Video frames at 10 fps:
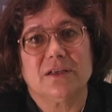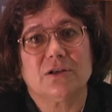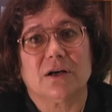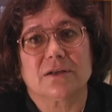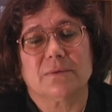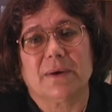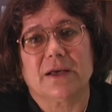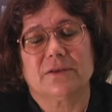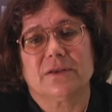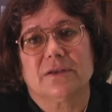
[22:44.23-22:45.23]
And he talked
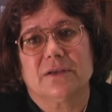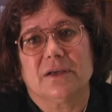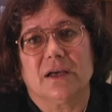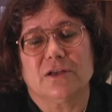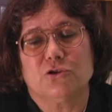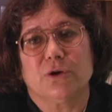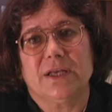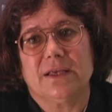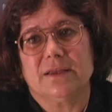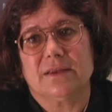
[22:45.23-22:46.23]
about
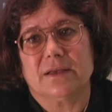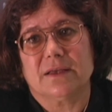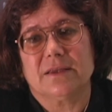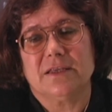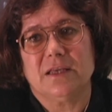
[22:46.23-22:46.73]
joining the